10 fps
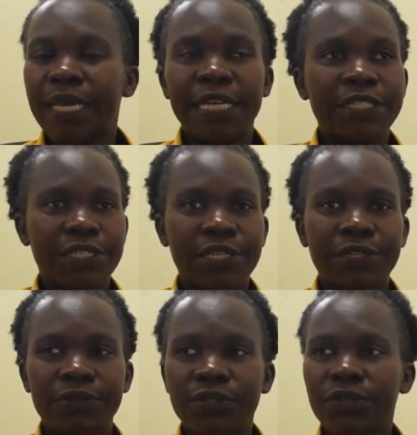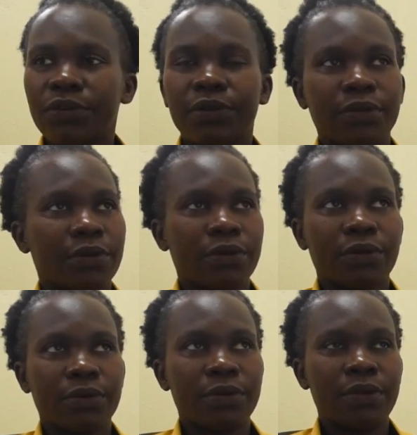engineers
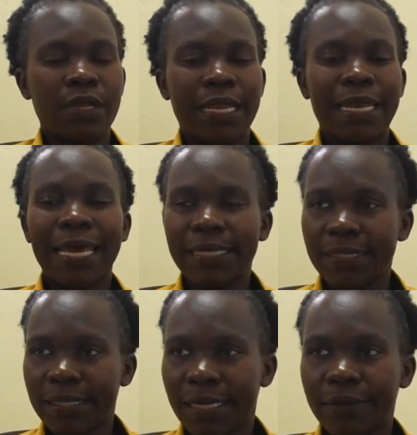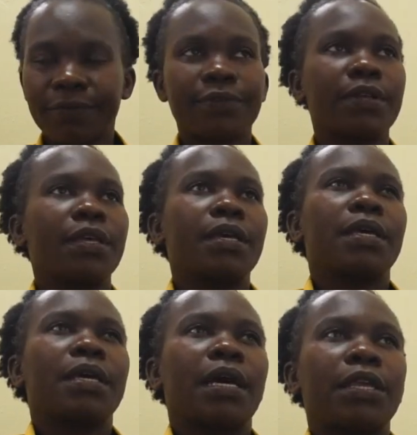or line staff.
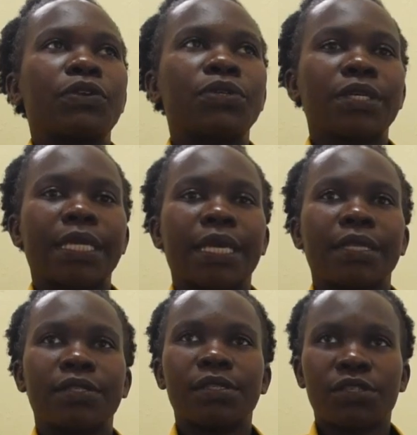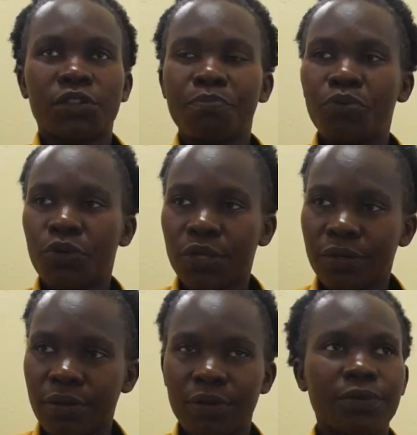I usually get support
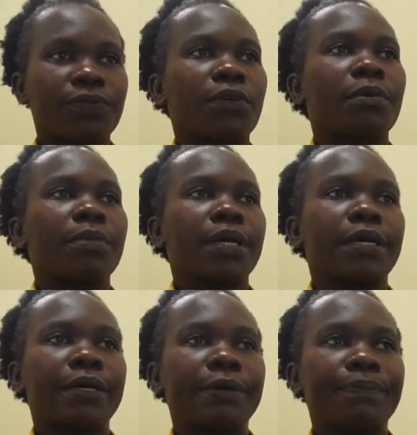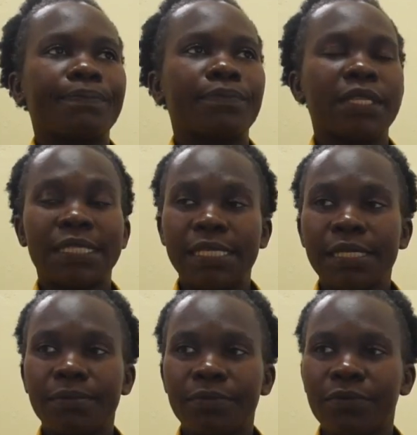from the
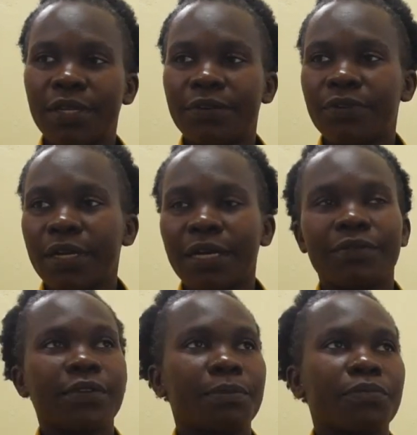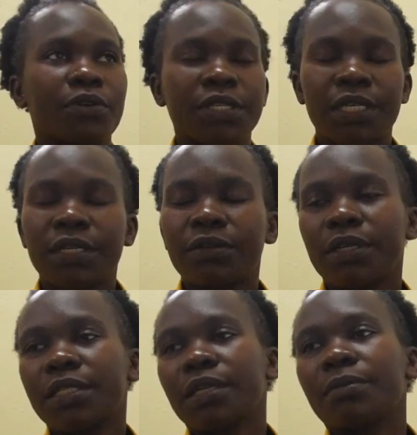team whenever I have a project or
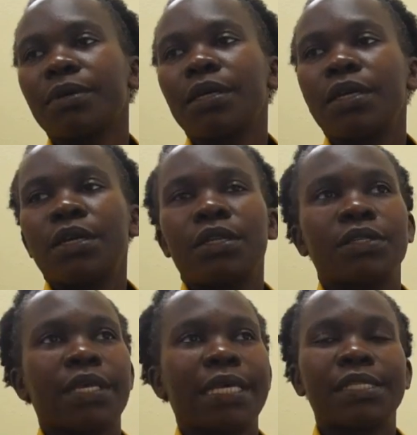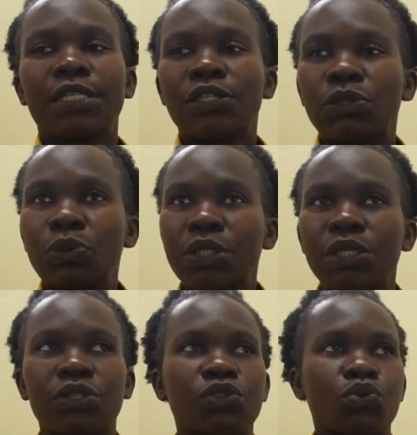a job to execute.
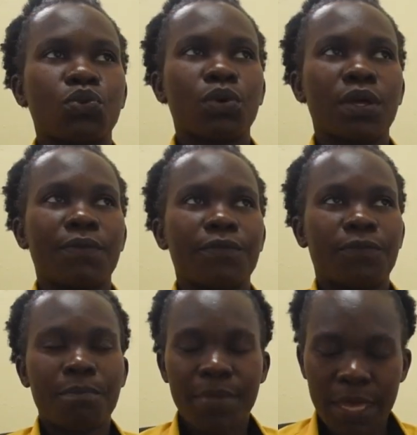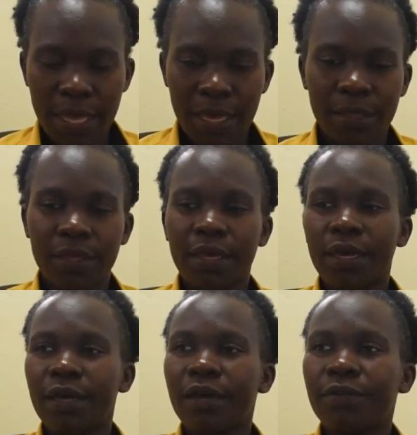So for me, I think
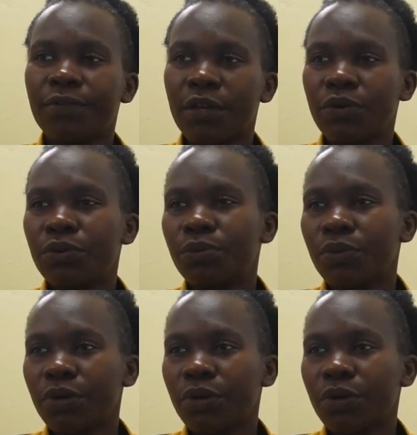I have a good